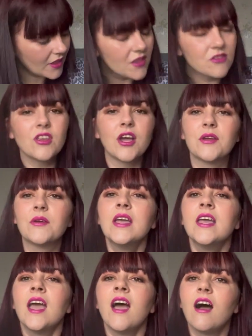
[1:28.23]
So
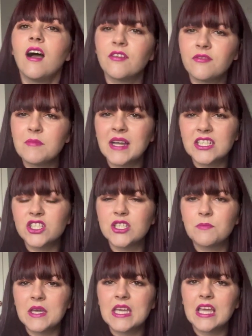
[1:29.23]
I've managed to
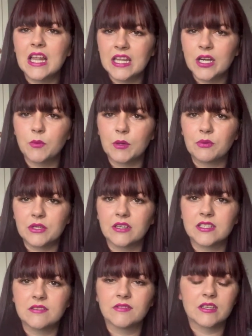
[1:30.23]
be a little bit
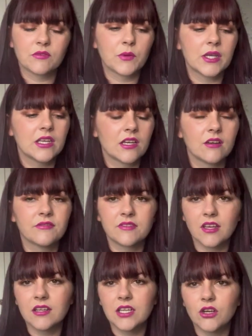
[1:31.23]
productive this week. I've
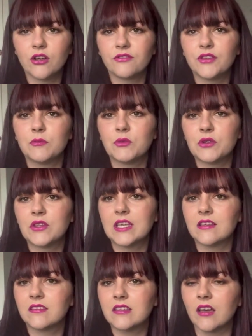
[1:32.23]
certainly got a few more
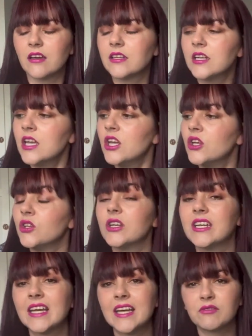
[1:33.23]
things done. You're
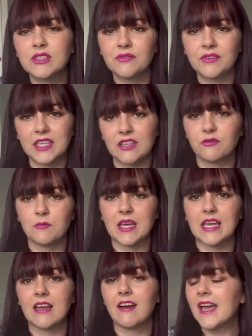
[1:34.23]
going to have to forgive
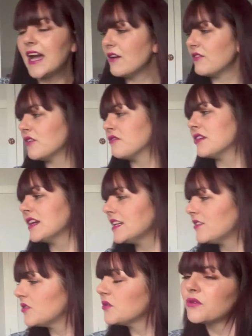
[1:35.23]
me. I have a really
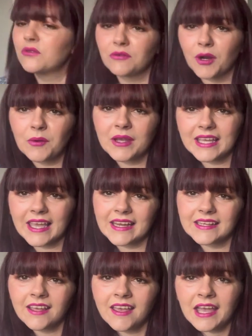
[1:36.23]
sore throat
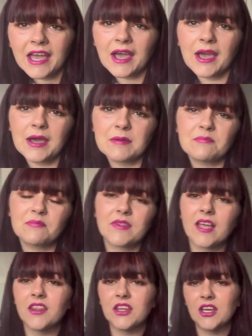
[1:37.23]
again.
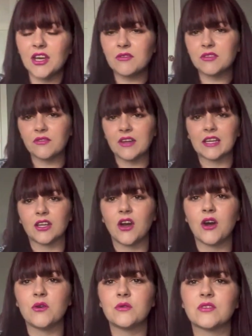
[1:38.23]
The girls have had
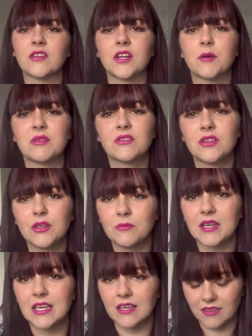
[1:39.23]
colds, and I'm
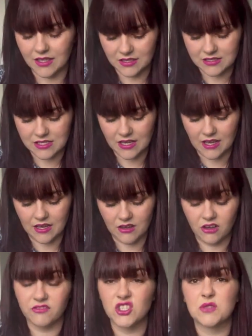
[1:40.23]
assuming that
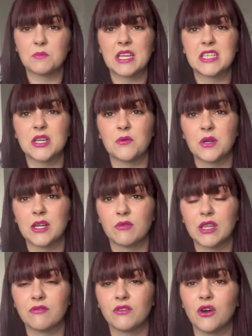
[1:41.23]
I've just picked up whatever
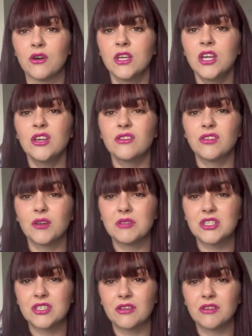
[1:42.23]
they've got. So
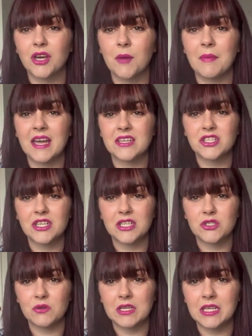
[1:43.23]
much so that I'm actually
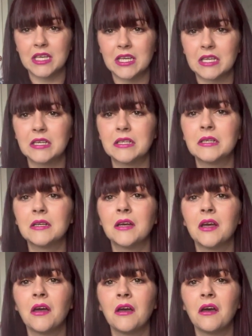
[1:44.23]
drinking
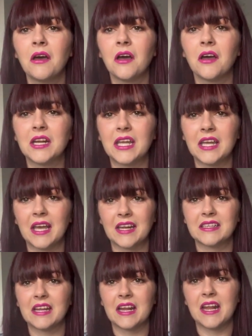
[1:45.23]
honey
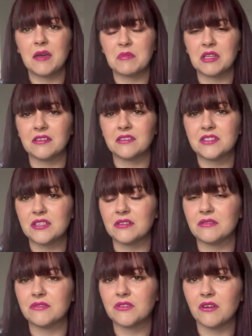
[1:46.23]
and lemon
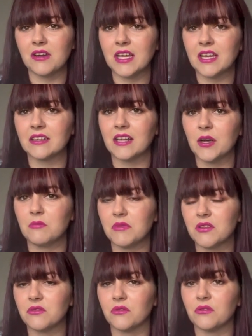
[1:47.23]
to try and help my
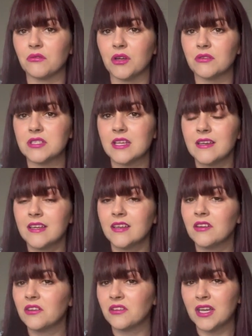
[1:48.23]
sore throat.
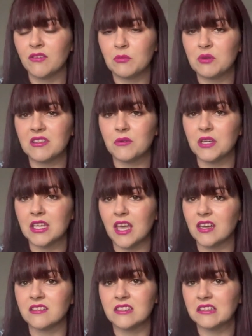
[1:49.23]
So I have a busy
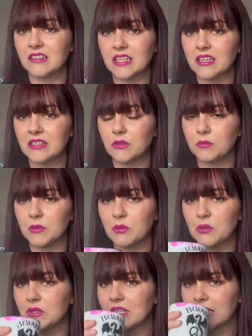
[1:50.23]
weekend and I cannot be
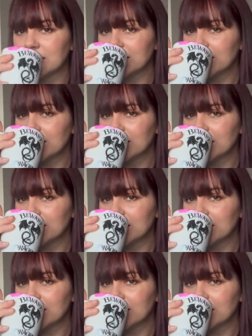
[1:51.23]
poorly.